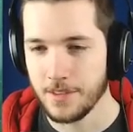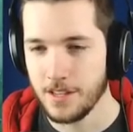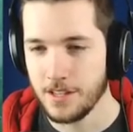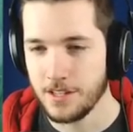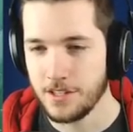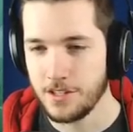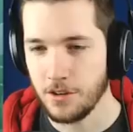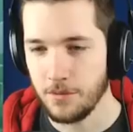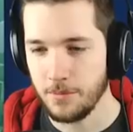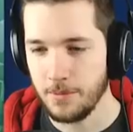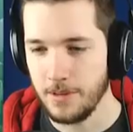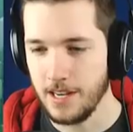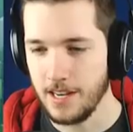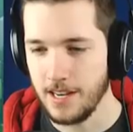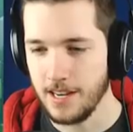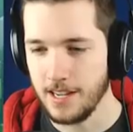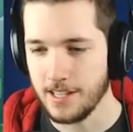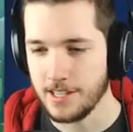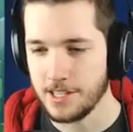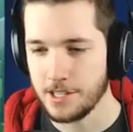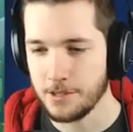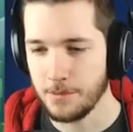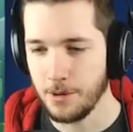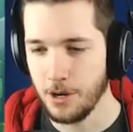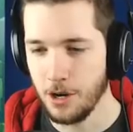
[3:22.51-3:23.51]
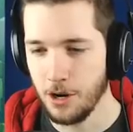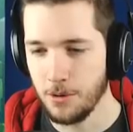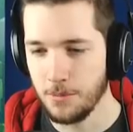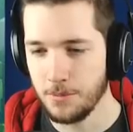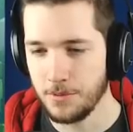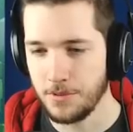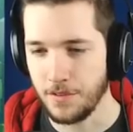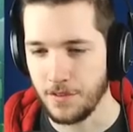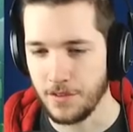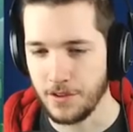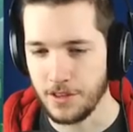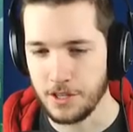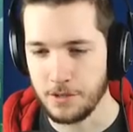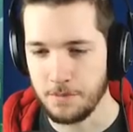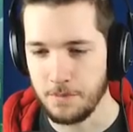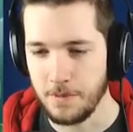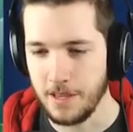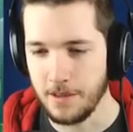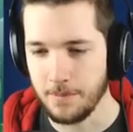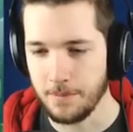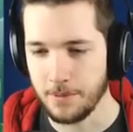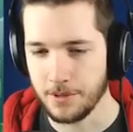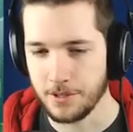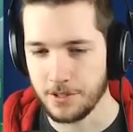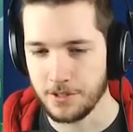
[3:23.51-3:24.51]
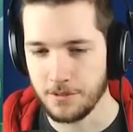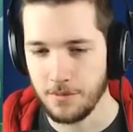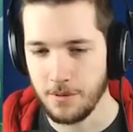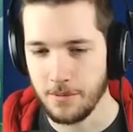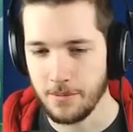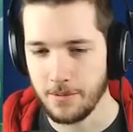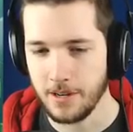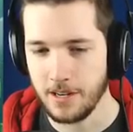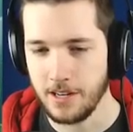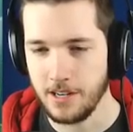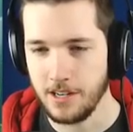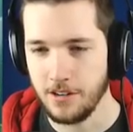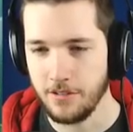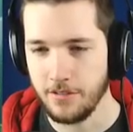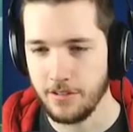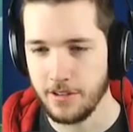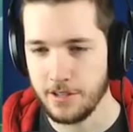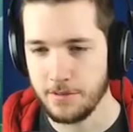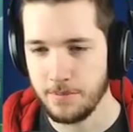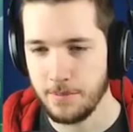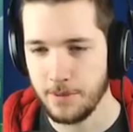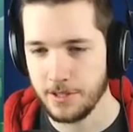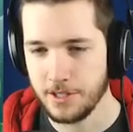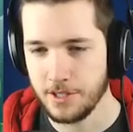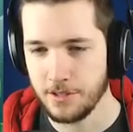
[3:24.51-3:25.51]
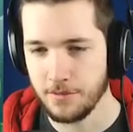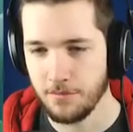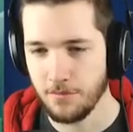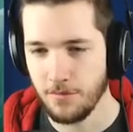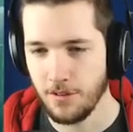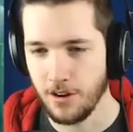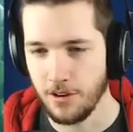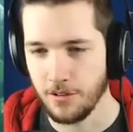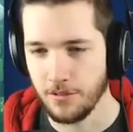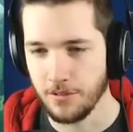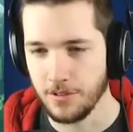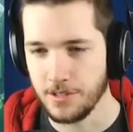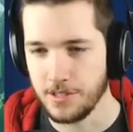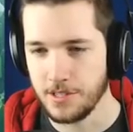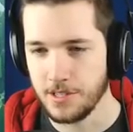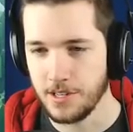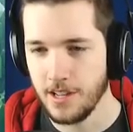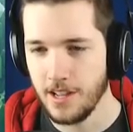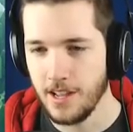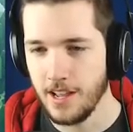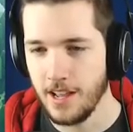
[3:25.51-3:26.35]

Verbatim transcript: So we need to get some homes for these people. So what we're going to do is build some roads.